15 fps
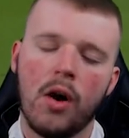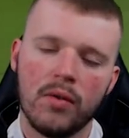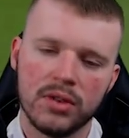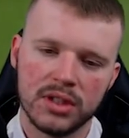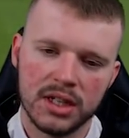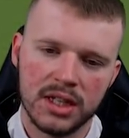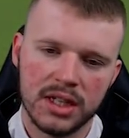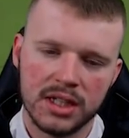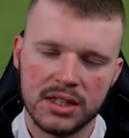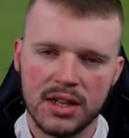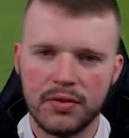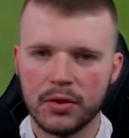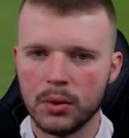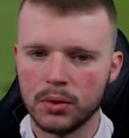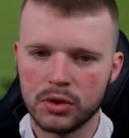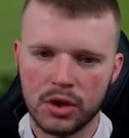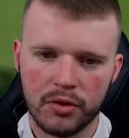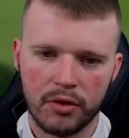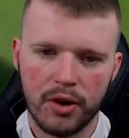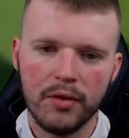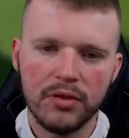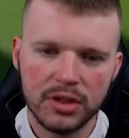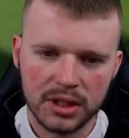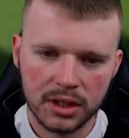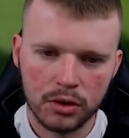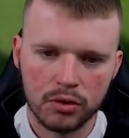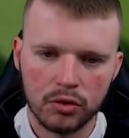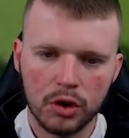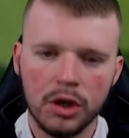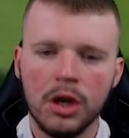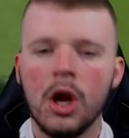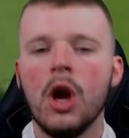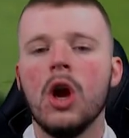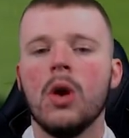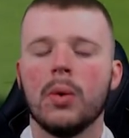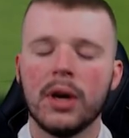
Obviously, it is difficult to cover every single run.